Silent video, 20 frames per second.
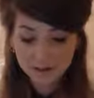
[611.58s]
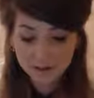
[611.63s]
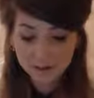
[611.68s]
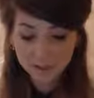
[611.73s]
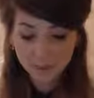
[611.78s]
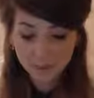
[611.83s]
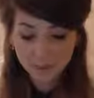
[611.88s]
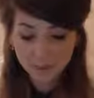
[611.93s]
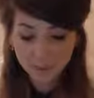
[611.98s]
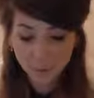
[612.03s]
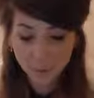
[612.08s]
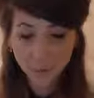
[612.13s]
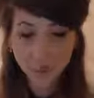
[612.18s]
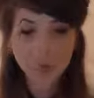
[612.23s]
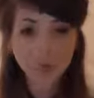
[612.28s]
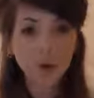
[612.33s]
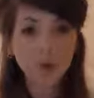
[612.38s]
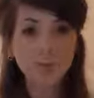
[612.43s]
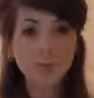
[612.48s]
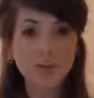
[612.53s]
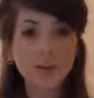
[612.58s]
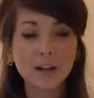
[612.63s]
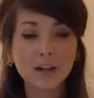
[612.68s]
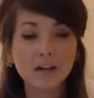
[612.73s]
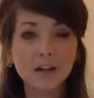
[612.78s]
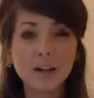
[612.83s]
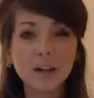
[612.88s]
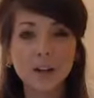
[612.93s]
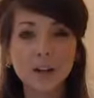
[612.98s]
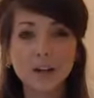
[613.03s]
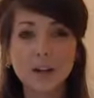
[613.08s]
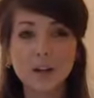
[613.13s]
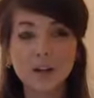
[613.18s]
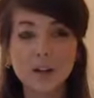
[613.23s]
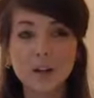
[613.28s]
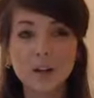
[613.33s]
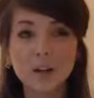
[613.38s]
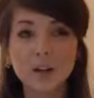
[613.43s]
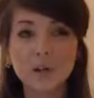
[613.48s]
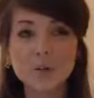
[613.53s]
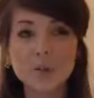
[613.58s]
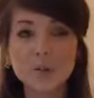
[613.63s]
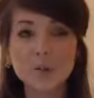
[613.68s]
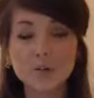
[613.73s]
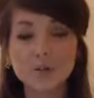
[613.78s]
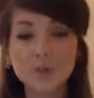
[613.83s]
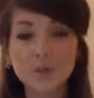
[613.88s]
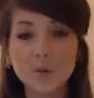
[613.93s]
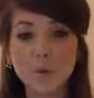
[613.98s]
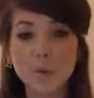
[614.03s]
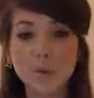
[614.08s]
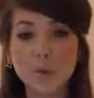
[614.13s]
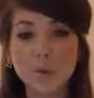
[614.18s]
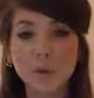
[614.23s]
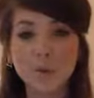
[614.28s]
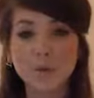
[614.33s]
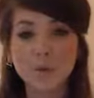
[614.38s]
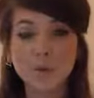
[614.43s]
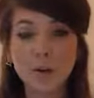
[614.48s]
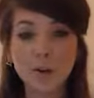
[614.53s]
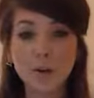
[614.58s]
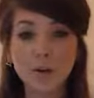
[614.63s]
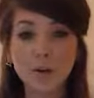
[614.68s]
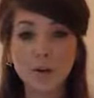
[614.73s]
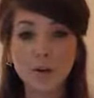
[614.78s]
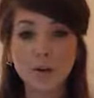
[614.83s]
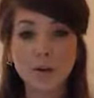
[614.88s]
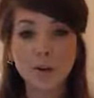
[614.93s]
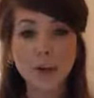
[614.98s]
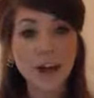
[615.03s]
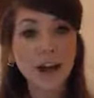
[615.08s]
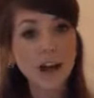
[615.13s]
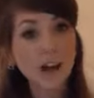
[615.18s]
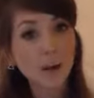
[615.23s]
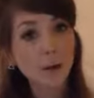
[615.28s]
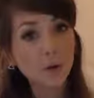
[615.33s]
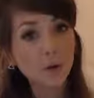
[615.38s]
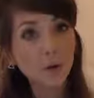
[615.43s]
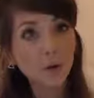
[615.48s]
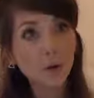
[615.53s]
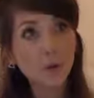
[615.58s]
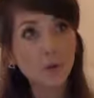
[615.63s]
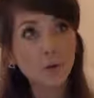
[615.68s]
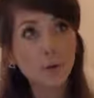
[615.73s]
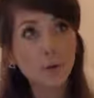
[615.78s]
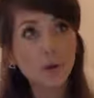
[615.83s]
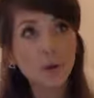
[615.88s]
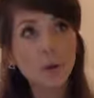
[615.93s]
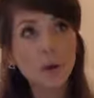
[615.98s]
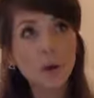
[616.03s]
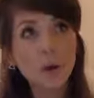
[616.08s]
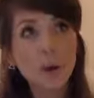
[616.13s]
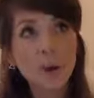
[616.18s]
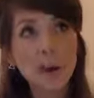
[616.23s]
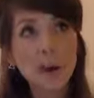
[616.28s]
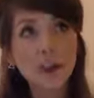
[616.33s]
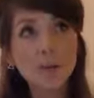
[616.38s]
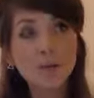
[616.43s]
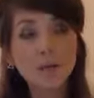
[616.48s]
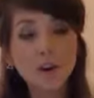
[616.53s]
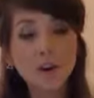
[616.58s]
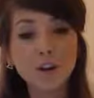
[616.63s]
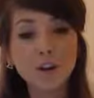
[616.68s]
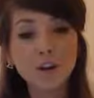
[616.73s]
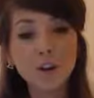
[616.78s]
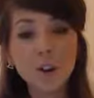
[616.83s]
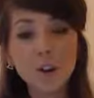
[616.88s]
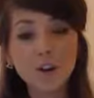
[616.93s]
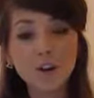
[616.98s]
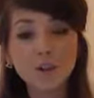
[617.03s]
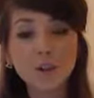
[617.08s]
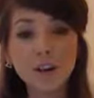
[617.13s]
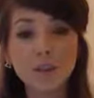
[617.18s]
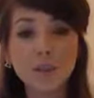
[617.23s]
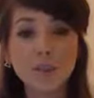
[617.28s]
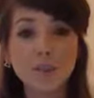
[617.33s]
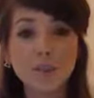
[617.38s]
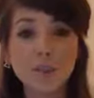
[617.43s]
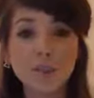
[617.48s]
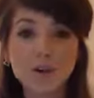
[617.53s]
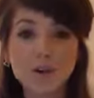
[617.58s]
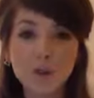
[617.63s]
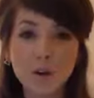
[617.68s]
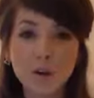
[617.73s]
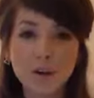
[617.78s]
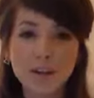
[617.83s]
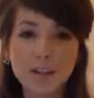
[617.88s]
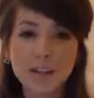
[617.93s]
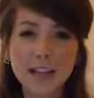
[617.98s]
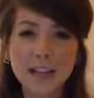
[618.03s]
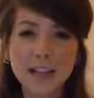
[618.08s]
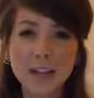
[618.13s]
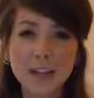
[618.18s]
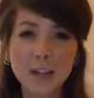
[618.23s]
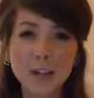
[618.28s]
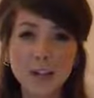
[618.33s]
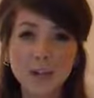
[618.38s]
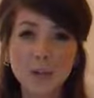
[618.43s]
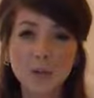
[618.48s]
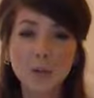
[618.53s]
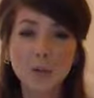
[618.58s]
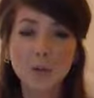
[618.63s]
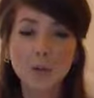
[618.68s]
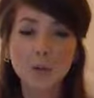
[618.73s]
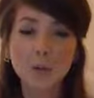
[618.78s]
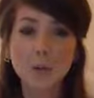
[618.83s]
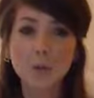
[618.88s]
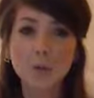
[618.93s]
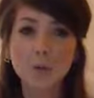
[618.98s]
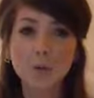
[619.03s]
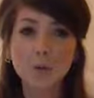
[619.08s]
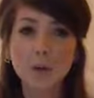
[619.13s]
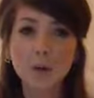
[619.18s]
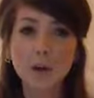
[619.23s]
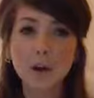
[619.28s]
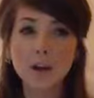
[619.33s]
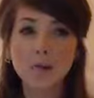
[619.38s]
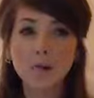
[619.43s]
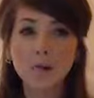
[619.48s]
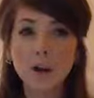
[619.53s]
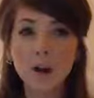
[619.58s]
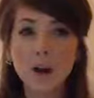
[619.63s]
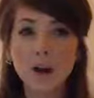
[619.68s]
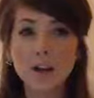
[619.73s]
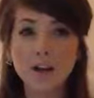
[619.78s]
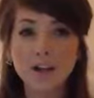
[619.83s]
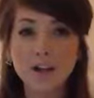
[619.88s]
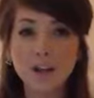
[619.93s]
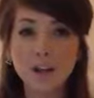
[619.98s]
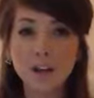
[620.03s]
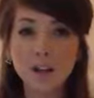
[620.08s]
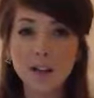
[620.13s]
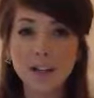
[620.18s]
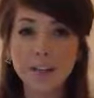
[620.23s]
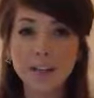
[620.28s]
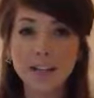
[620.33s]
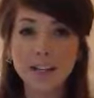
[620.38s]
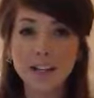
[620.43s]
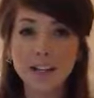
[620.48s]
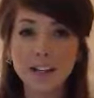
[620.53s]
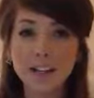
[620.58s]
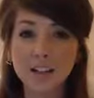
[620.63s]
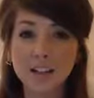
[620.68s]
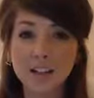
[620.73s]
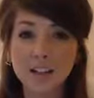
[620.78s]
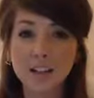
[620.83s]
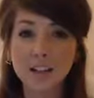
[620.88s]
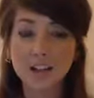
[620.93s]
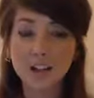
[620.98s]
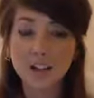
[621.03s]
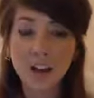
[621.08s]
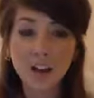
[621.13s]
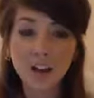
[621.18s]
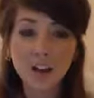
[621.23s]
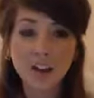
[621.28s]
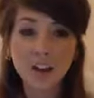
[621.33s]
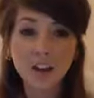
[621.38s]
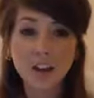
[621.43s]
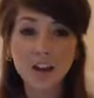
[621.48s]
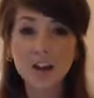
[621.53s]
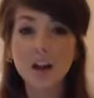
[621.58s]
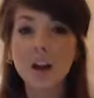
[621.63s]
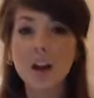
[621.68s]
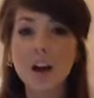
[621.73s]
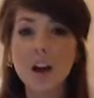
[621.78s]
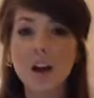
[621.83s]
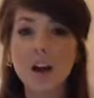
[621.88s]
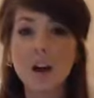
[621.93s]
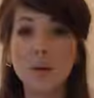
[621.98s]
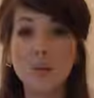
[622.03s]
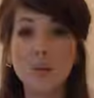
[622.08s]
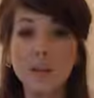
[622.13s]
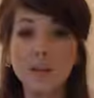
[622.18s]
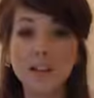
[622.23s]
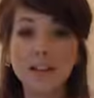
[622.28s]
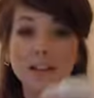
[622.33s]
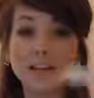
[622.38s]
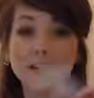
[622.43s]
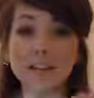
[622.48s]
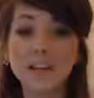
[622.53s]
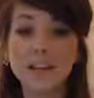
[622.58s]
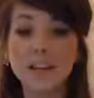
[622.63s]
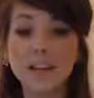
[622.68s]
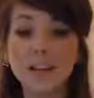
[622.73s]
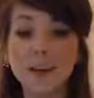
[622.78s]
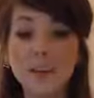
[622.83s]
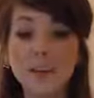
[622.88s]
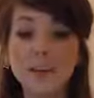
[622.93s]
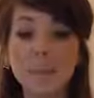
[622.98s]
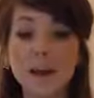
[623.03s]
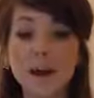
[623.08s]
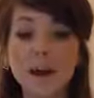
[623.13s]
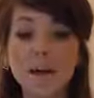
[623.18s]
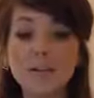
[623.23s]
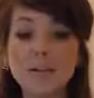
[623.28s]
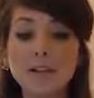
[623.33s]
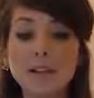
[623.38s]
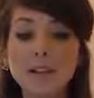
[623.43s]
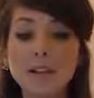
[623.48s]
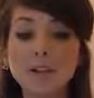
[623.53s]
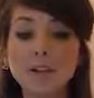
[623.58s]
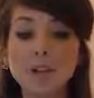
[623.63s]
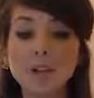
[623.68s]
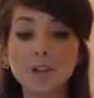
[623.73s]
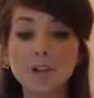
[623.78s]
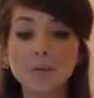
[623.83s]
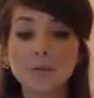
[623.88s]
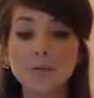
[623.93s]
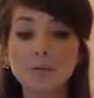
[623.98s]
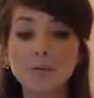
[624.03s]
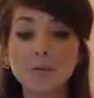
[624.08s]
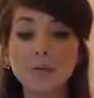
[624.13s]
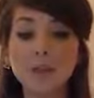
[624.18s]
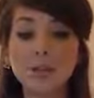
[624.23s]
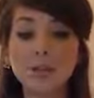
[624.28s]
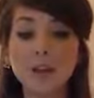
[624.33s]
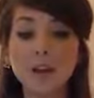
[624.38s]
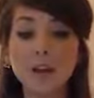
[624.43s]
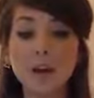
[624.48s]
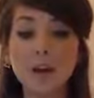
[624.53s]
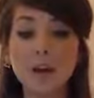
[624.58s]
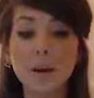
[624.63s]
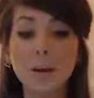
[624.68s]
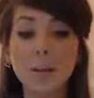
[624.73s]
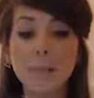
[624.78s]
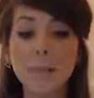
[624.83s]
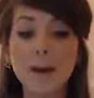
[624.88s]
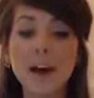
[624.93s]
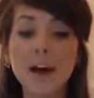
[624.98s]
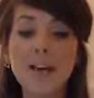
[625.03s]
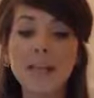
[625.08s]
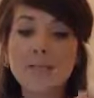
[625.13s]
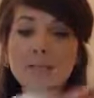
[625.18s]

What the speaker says: But one that I really like to use for if I'm going on a night out, or if I know that there'll be photographs taken, or if my eyes are looking particularly dull, is the Bare Essentials Bare